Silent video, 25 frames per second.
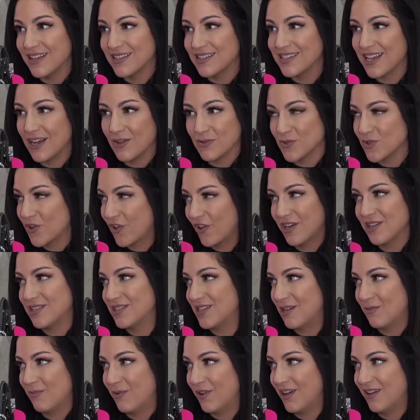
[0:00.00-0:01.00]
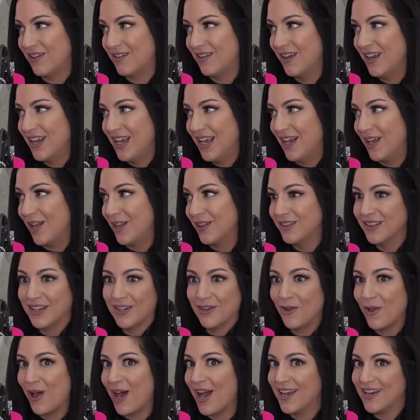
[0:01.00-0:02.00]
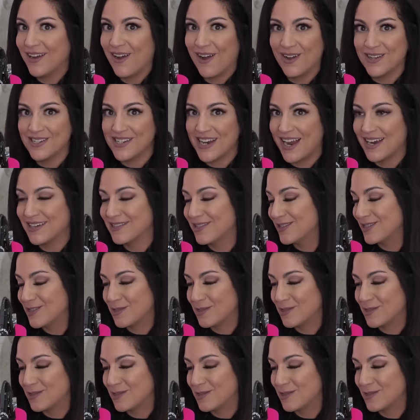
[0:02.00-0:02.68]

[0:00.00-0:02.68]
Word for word: it sounds crazy, but a little eye contact, a